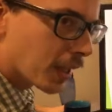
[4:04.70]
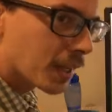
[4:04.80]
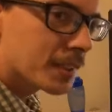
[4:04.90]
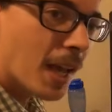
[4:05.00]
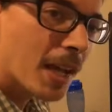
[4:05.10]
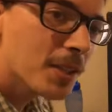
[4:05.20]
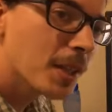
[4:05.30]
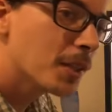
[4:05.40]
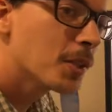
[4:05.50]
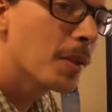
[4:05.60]

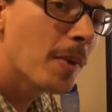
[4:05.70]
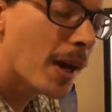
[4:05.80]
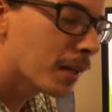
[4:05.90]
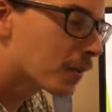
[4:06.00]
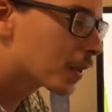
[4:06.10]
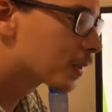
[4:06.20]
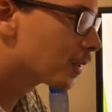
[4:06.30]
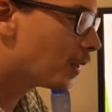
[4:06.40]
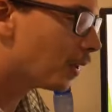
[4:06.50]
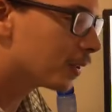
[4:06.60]
Attaching to the back of the
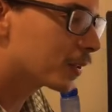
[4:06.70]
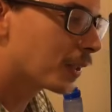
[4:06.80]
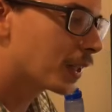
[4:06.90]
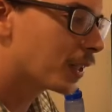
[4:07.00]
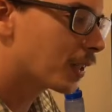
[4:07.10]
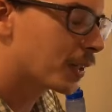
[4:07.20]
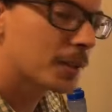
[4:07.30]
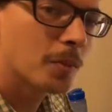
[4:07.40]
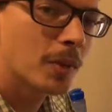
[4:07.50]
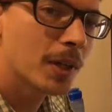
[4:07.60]
skull, so they can cause
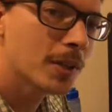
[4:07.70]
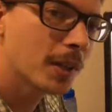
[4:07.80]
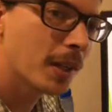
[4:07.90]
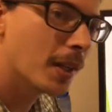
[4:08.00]
compression there.